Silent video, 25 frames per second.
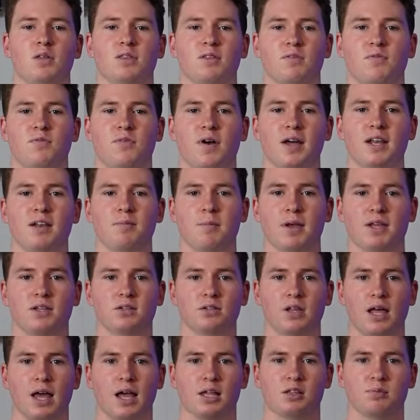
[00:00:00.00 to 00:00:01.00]
the
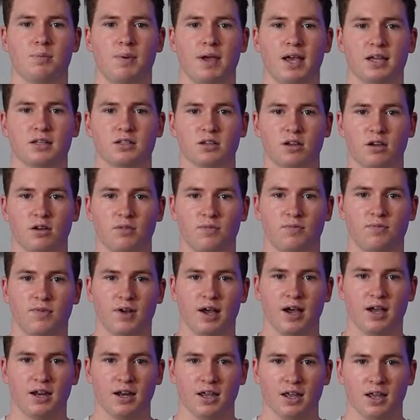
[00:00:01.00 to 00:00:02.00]
fundamental aspect of
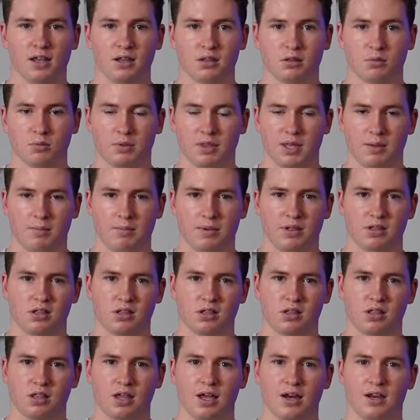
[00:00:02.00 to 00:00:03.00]
finance within
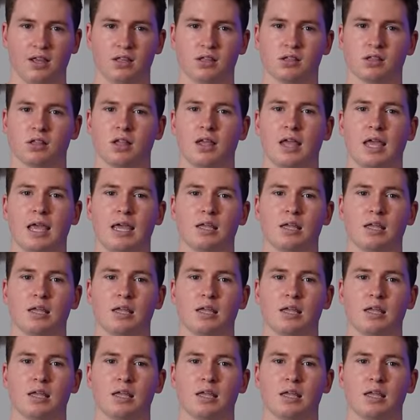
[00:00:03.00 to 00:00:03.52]
business studies